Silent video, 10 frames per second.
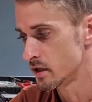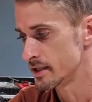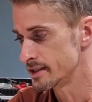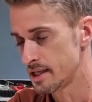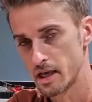
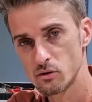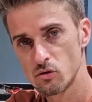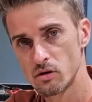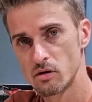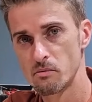scan
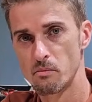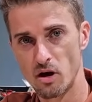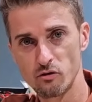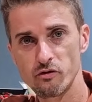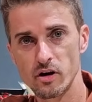tool
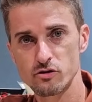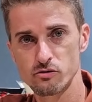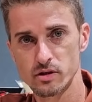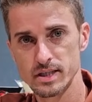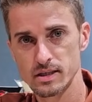
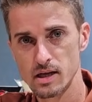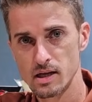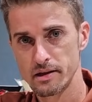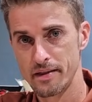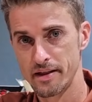manufacturers
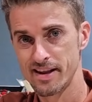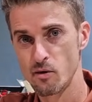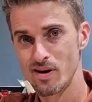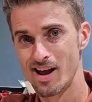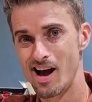that they
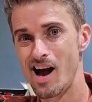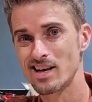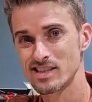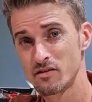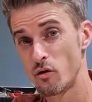will
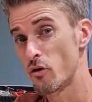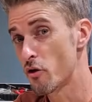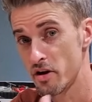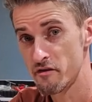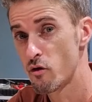ask for
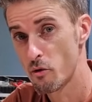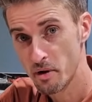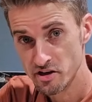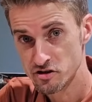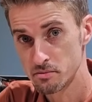your
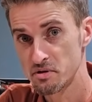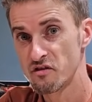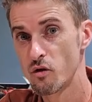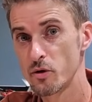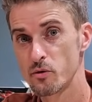information
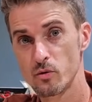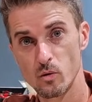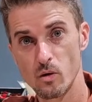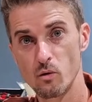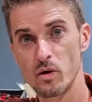before you
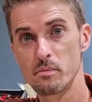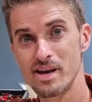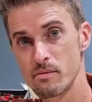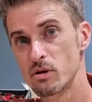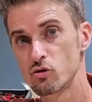will be
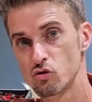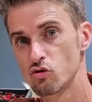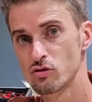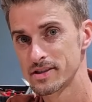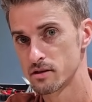able to
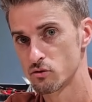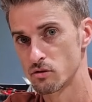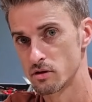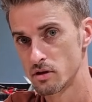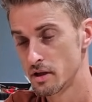use the
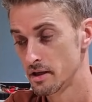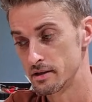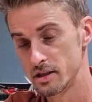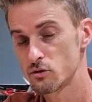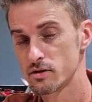tool.
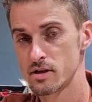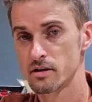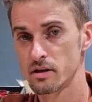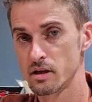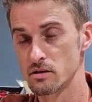This was not
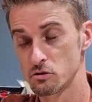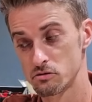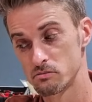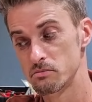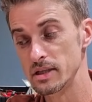the case. So
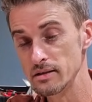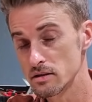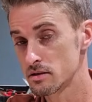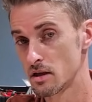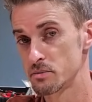this
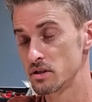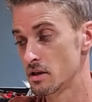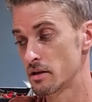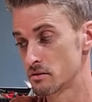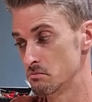is something
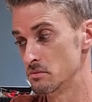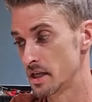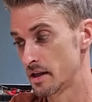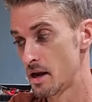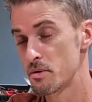that
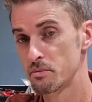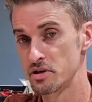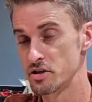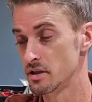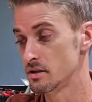I'm
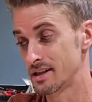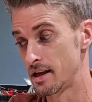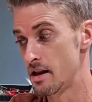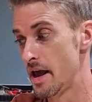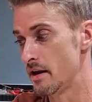appreciating, that
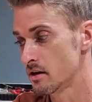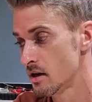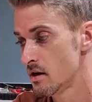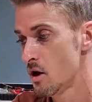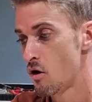I like.
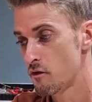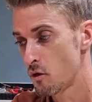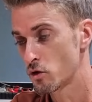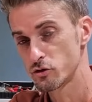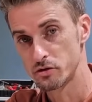Of
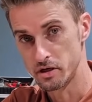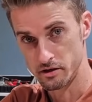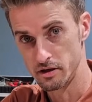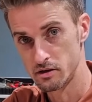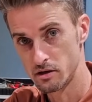course, you can
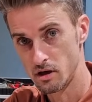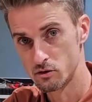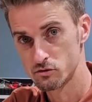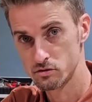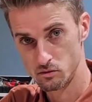create an
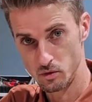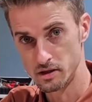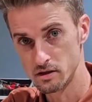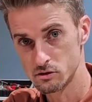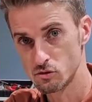account with
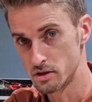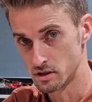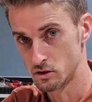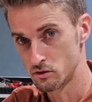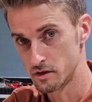this tool,
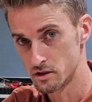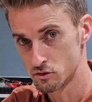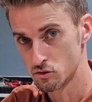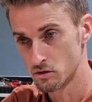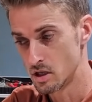inside of this
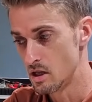tool,